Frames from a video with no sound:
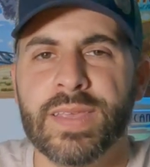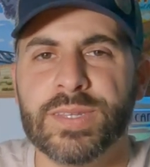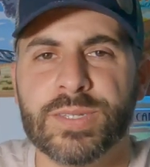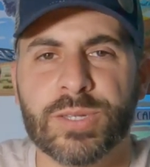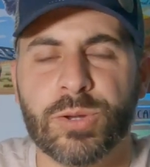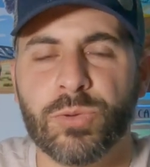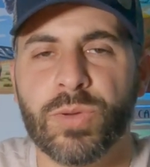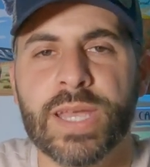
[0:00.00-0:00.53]
This is
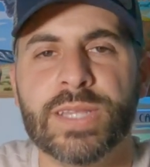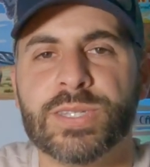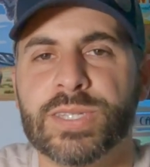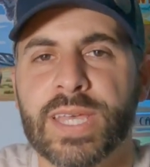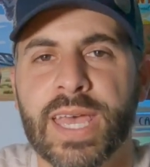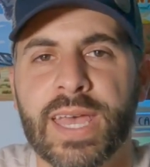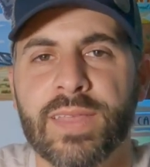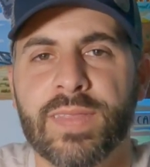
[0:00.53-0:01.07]
a great
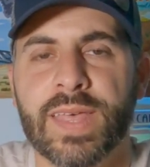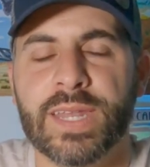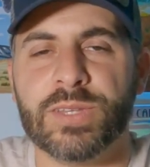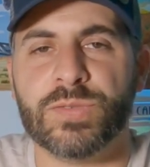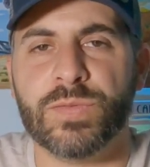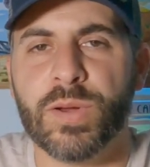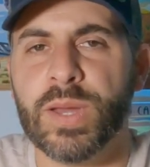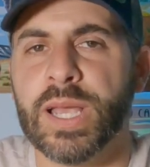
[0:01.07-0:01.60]
set that is
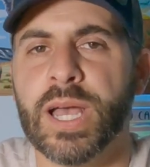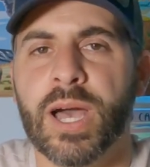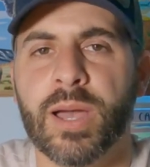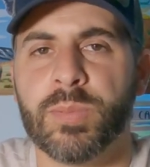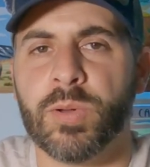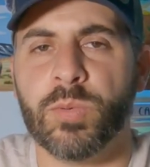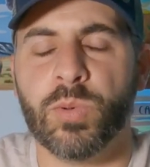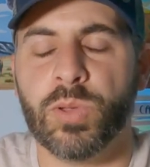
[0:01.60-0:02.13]
very
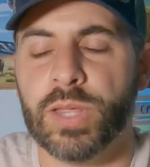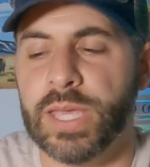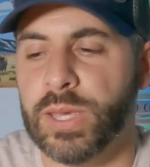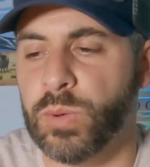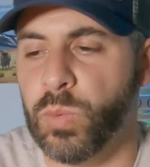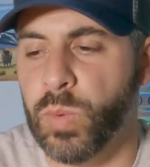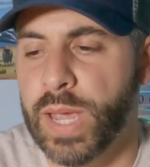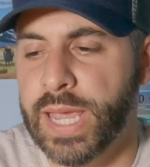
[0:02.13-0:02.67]
comparable
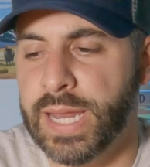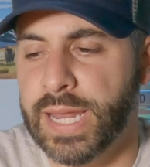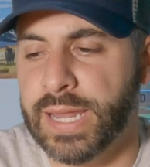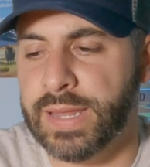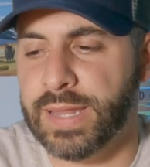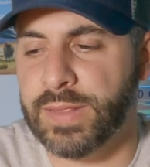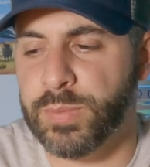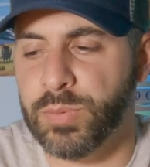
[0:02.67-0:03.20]
in weight,
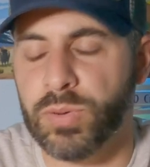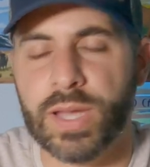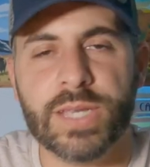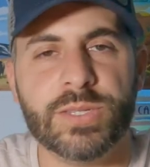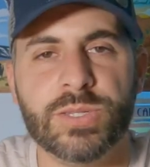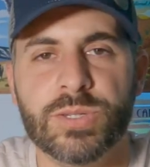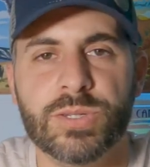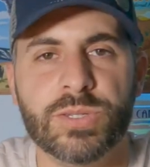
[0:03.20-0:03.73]
and then the
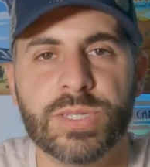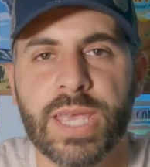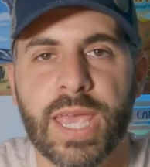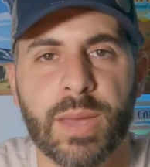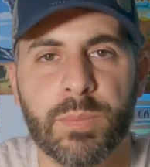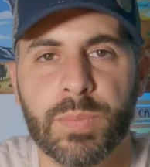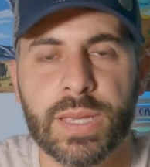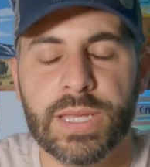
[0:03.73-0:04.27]
price you just
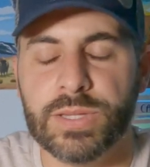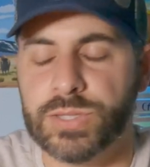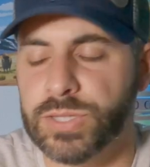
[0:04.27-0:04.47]
can't beat.